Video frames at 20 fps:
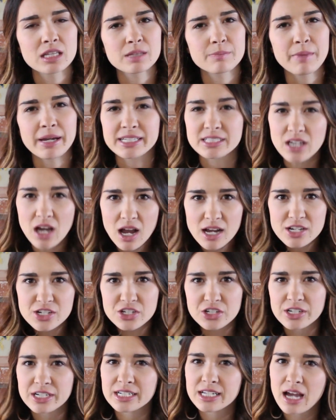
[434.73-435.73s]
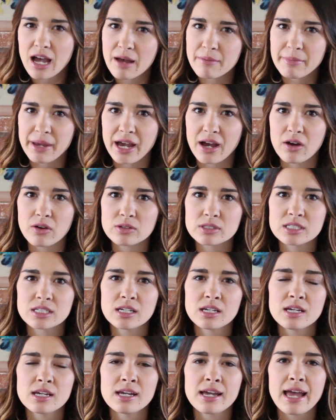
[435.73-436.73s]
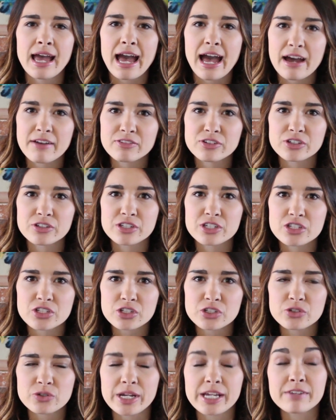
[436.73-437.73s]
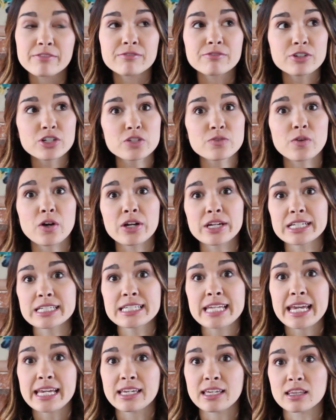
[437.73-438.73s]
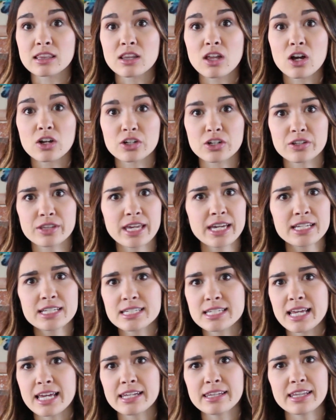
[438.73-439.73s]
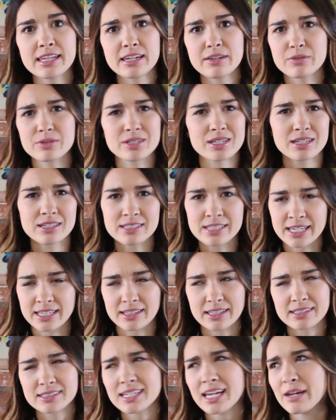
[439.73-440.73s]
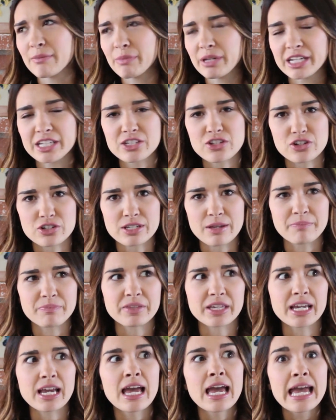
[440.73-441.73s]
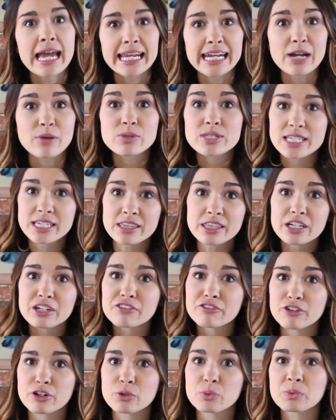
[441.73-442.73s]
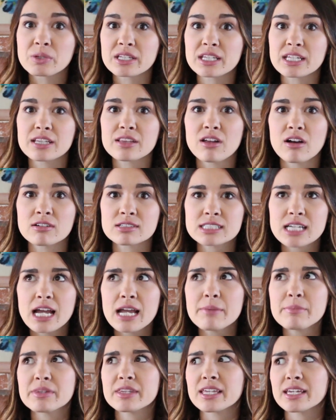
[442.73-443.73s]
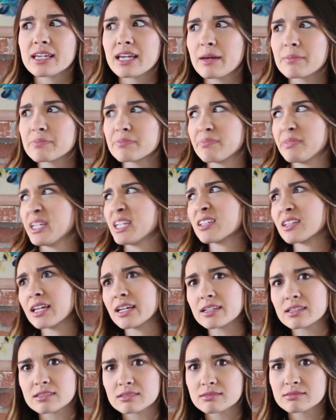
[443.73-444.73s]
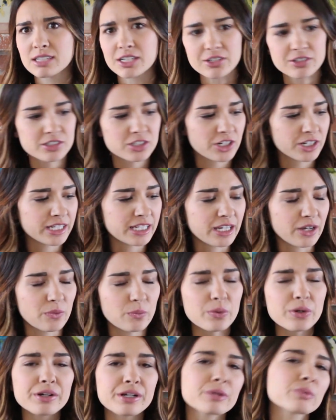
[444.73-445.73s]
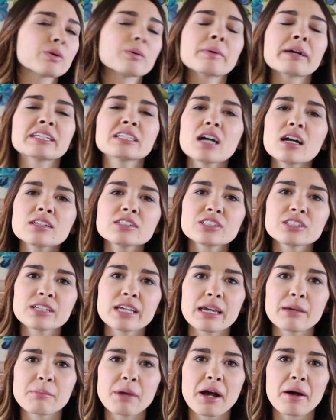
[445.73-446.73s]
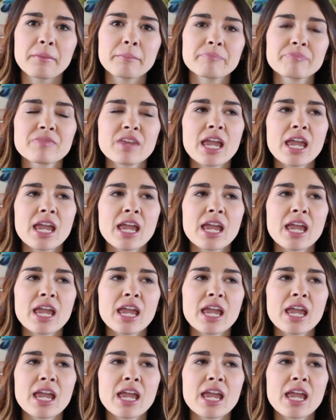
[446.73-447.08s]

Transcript: my doctor had come out after the surgery, and first of all, it had taken longer. They had said that it was going to take like 10 minutes or something, and I was in there for a really long time, and they kept being like, they're starting to get worried. Well, my doctor came out.